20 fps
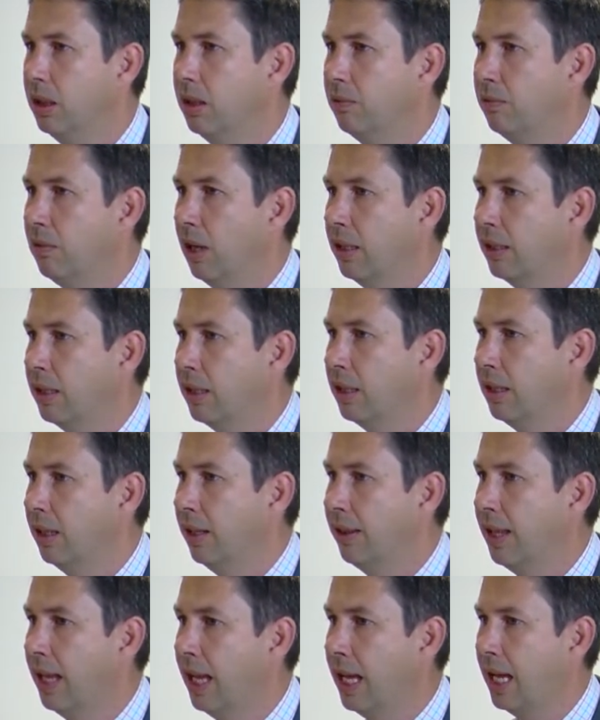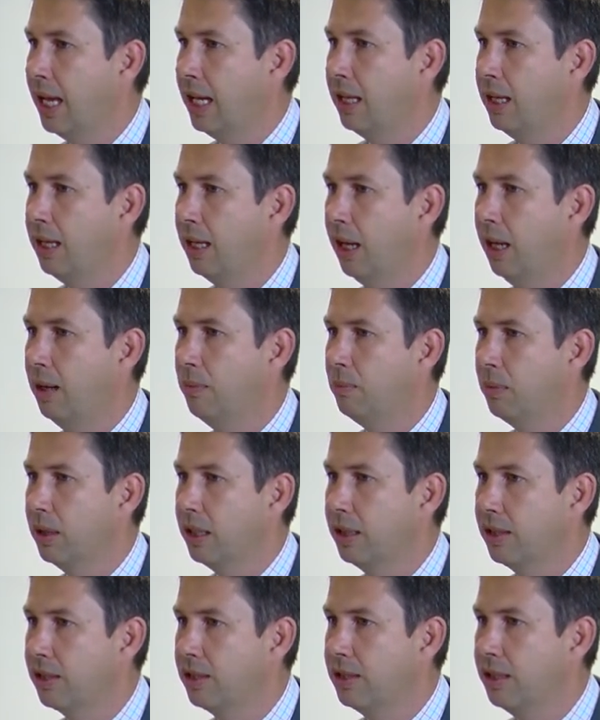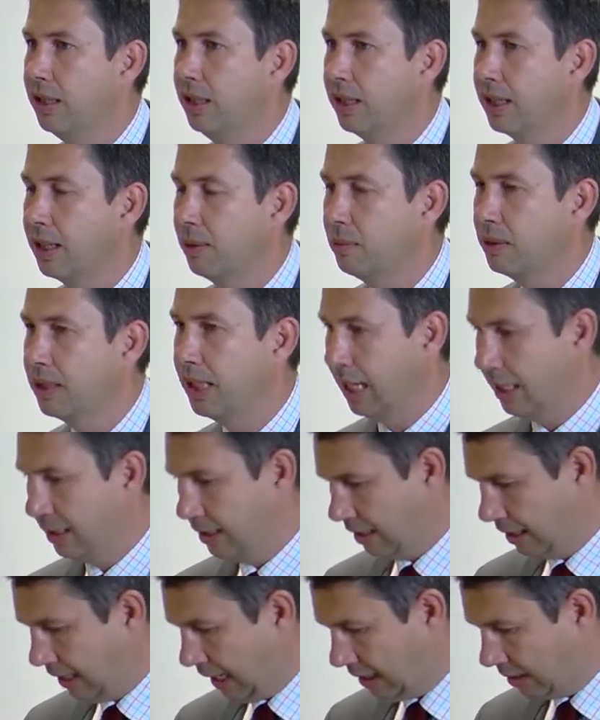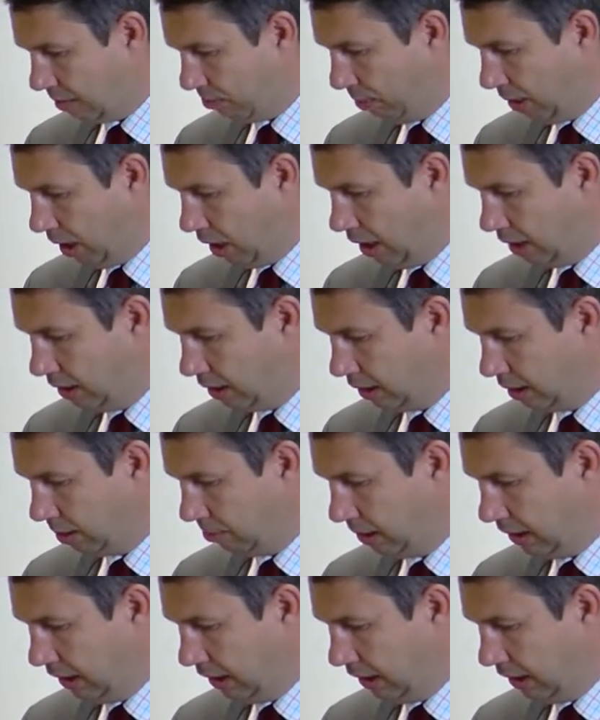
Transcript: rather than their circumstances as applied to them.